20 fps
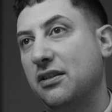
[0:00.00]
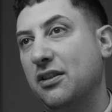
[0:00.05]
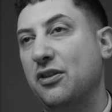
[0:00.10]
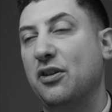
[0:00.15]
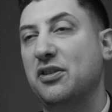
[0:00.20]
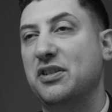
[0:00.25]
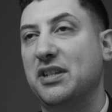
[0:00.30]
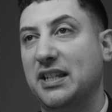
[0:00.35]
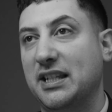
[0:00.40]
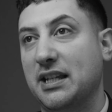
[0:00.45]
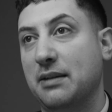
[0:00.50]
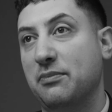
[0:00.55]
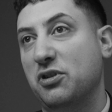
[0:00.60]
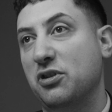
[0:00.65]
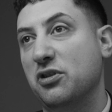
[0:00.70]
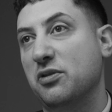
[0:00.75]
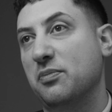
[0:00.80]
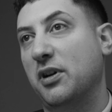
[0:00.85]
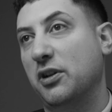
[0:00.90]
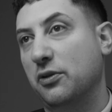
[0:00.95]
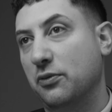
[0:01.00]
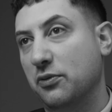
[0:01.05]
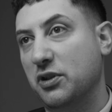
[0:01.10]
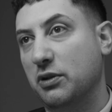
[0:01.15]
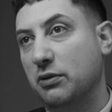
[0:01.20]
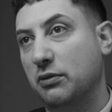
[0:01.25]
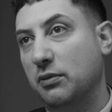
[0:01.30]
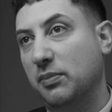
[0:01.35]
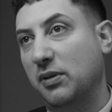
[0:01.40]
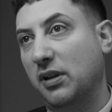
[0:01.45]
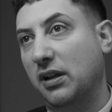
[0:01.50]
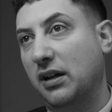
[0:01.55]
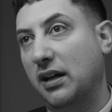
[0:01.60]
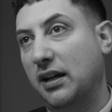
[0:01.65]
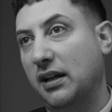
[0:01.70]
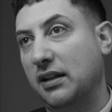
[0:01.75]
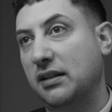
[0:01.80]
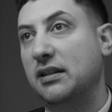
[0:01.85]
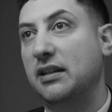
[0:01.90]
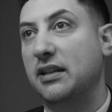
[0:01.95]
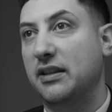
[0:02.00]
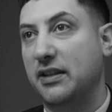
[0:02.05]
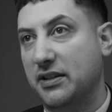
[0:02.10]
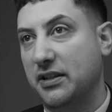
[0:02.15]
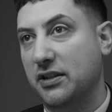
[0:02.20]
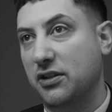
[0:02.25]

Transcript: then those exemptions might also apply in this